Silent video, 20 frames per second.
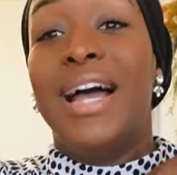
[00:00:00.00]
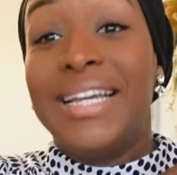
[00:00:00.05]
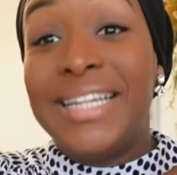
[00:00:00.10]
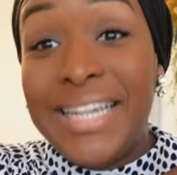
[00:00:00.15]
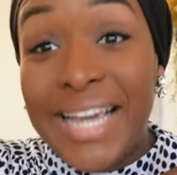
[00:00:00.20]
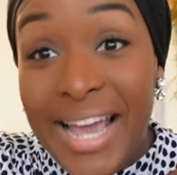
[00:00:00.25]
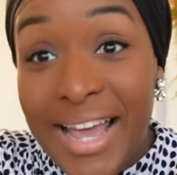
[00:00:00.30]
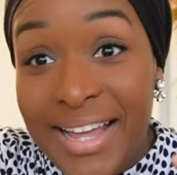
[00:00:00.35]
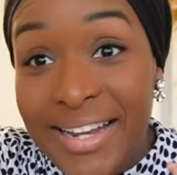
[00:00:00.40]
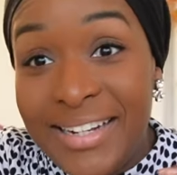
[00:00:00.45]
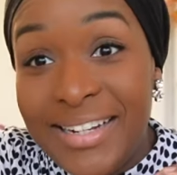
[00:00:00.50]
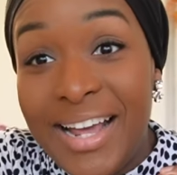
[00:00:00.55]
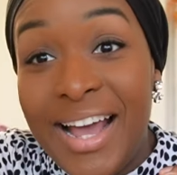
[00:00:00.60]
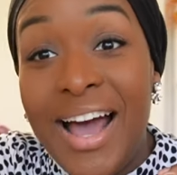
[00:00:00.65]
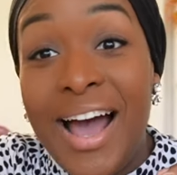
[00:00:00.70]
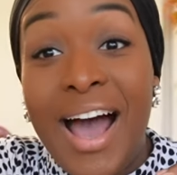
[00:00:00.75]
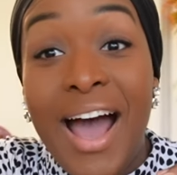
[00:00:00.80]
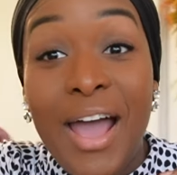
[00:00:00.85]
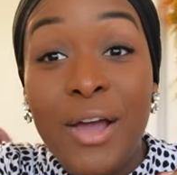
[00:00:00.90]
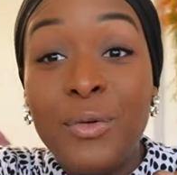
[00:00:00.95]
Again,
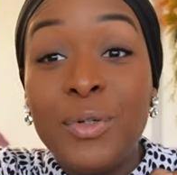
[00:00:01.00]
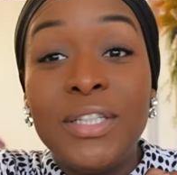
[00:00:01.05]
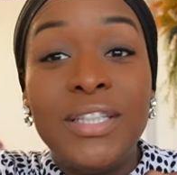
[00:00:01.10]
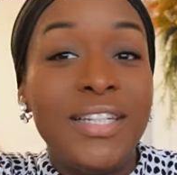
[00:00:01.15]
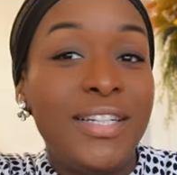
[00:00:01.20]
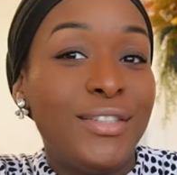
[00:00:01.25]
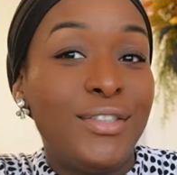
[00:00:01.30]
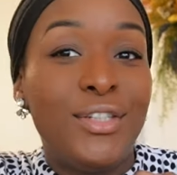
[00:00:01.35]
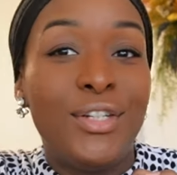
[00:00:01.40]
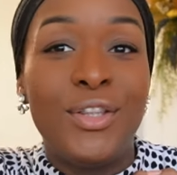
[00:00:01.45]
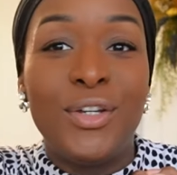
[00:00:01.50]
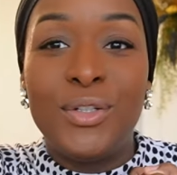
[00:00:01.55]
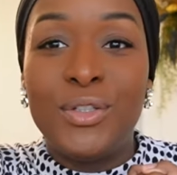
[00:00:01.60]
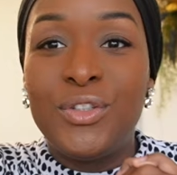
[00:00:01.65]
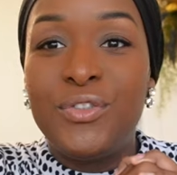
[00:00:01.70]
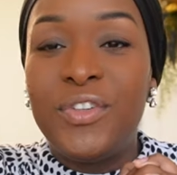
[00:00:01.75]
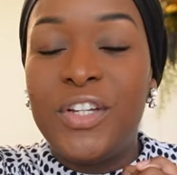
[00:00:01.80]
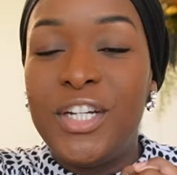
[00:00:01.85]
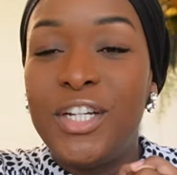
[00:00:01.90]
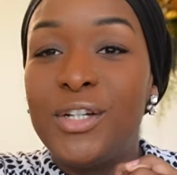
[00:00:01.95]
I will link to
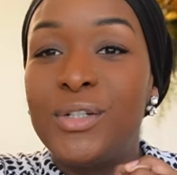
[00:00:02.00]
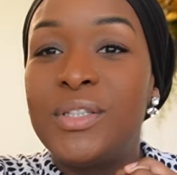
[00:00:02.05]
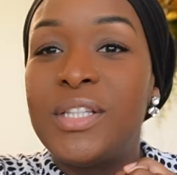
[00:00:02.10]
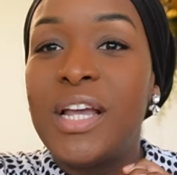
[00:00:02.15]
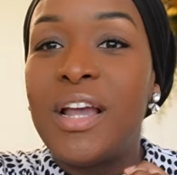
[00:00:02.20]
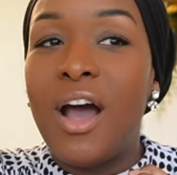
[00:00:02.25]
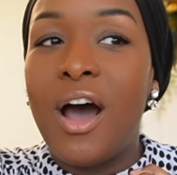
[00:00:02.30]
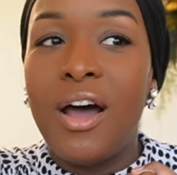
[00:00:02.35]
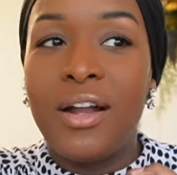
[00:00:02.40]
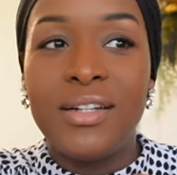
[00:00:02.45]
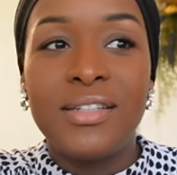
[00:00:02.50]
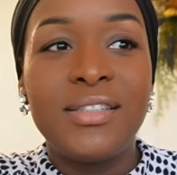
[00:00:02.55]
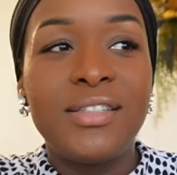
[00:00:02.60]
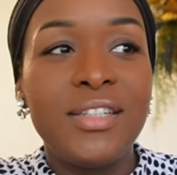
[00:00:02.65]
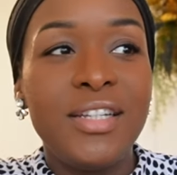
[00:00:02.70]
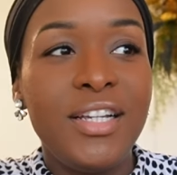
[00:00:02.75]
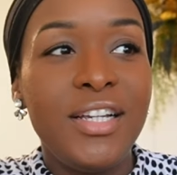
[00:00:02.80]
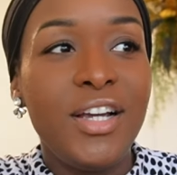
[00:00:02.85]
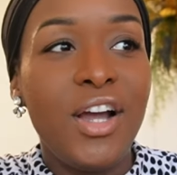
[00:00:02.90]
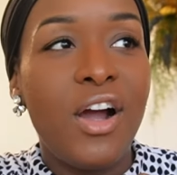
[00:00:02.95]
those videos. They
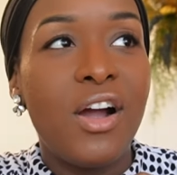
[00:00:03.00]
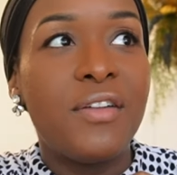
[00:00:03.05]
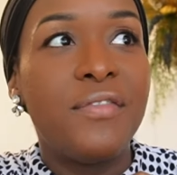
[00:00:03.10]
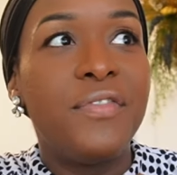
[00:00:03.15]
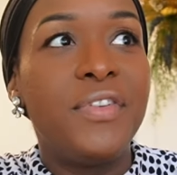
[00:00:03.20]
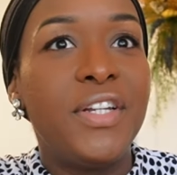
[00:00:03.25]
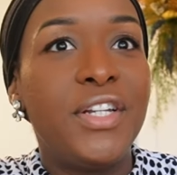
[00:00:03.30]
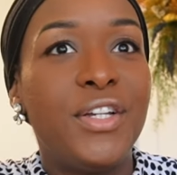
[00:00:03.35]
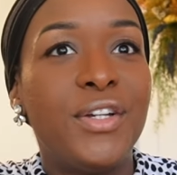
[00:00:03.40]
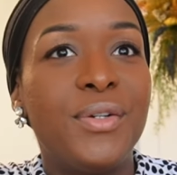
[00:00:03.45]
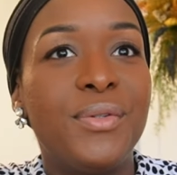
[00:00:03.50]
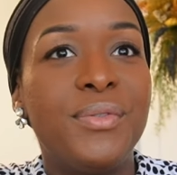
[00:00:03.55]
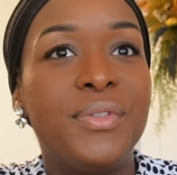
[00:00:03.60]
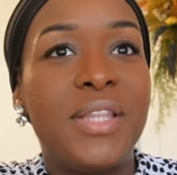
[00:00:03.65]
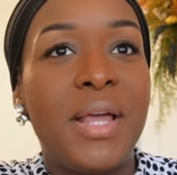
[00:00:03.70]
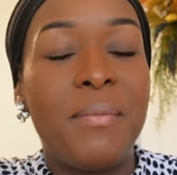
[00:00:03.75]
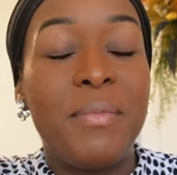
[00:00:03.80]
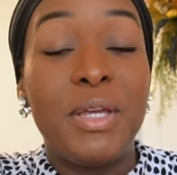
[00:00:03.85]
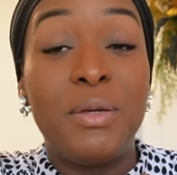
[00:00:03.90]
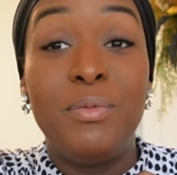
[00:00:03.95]
honestly are videos
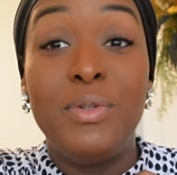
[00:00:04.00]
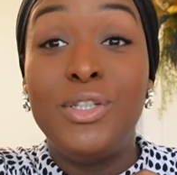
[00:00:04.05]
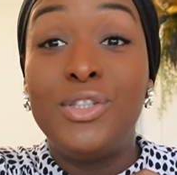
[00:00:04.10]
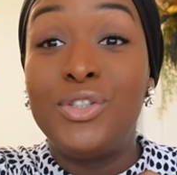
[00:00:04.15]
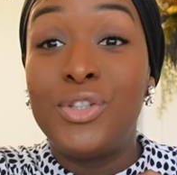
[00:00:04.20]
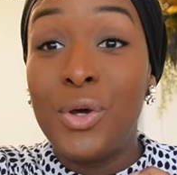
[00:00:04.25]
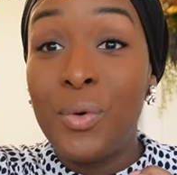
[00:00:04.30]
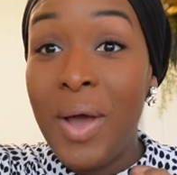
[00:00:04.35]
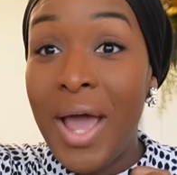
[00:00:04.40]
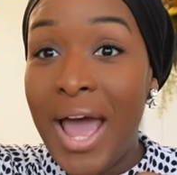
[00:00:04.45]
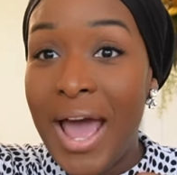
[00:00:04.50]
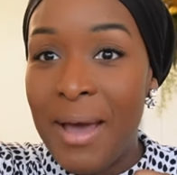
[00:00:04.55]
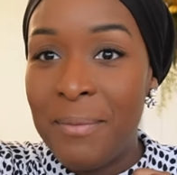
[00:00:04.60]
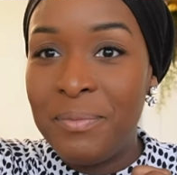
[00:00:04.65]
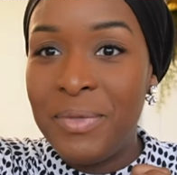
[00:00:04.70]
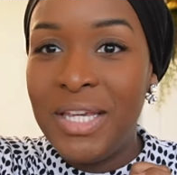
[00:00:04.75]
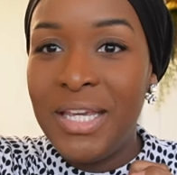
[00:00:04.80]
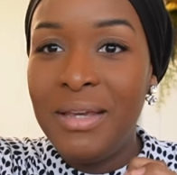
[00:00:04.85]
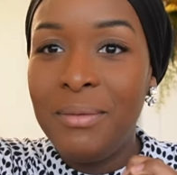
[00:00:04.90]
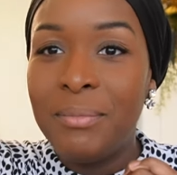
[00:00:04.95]
that make me so
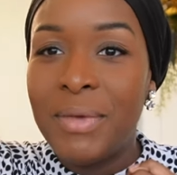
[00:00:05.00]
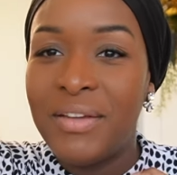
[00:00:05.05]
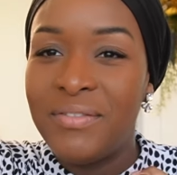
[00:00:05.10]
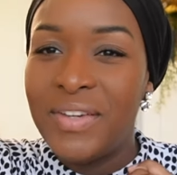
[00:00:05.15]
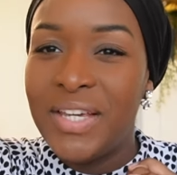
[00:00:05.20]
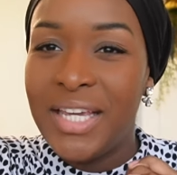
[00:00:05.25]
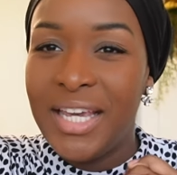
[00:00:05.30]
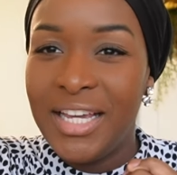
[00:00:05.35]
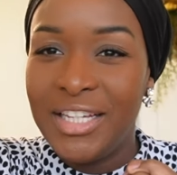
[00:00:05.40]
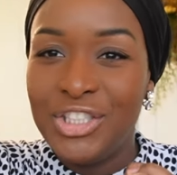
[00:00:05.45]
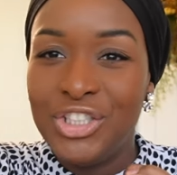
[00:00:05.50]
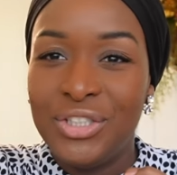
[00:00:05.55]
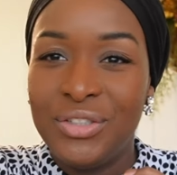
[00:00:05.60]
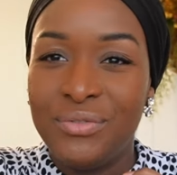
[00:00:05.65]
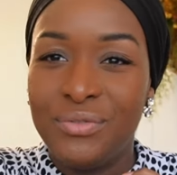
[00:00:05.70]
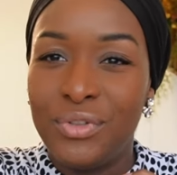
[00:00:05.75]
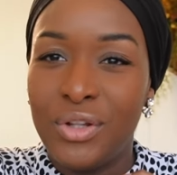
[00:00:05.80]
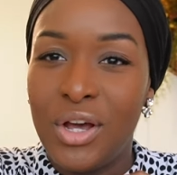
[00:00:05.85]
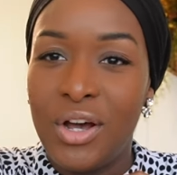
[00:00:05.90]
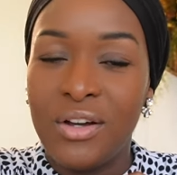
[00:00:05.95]
happy. My
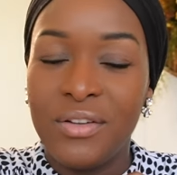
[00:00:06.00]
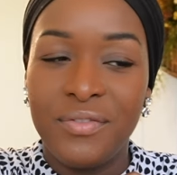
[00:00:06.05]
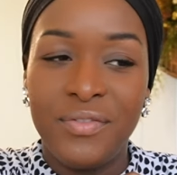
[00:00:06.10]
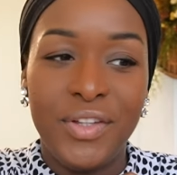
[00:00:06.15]
vacation vlog